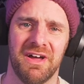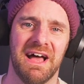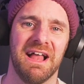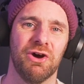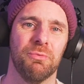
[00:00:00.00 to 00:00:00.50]

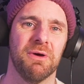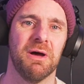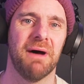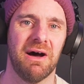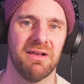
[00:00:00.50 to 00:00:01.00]
out a little bit
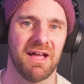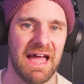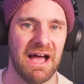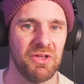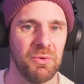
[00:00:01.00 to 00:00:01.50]
about like
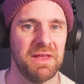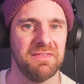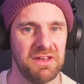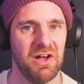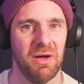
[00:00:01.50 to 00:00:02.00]
how you
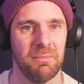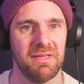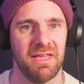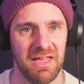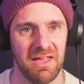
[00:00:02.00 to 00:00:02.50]
ended up
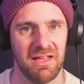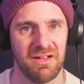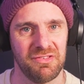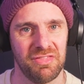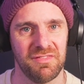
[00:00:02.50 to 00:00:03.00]
here,
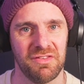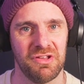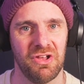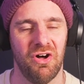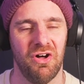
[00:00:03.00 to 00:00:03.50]
because I think
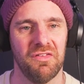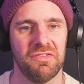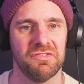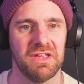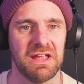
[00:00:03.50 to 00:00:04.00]
there's a lot
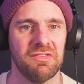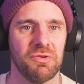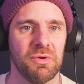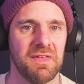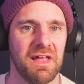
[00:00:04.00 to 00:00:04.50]
to dig
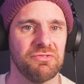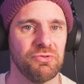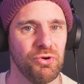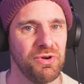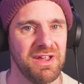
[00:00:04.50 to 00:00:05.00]
into in that
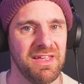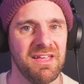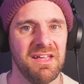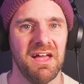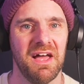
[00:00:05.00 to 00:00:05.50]
story.
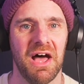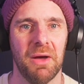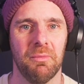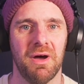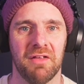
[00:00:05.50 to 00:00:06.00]

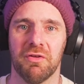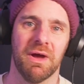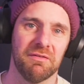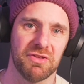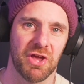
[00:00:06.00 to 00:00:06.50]
I think
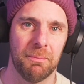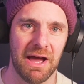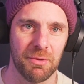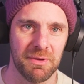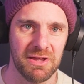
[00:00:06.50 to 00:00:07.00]
we have to go
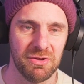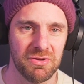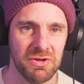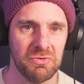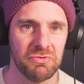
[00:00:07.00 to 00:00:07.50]
back a bit.
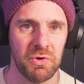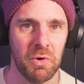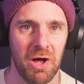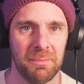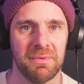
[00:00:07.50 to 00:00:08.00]
You
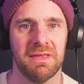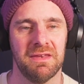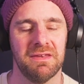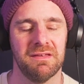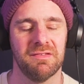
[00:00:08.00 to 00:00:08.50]
grew up
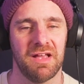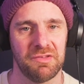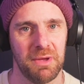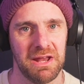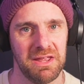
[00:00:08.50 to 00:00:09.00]
in
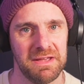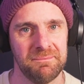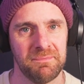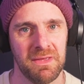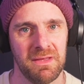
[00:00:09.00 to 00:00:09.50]
Tasmania,
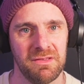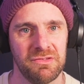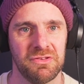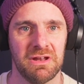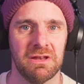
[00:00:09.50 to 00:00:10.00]

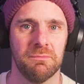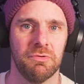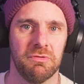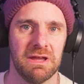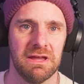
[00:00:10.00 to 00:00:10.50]
studied
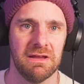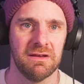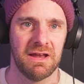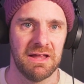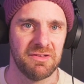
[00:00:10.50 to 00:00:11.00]
marine
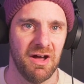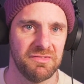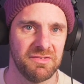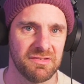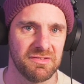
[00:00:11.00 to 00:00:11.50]
and
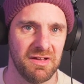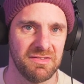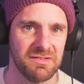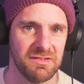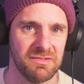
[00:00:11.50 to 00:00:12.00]
Antarctic
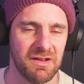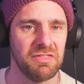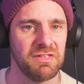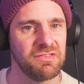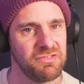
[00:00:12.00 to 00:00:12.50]
sciences, and I
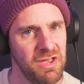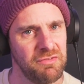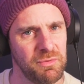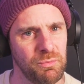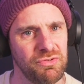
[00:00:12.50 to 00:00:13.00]
think
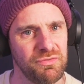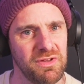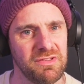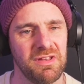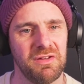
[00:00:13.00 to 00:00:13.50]
surfing was your
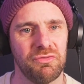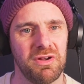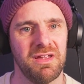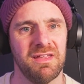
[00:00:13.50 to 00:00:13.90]
first love, right?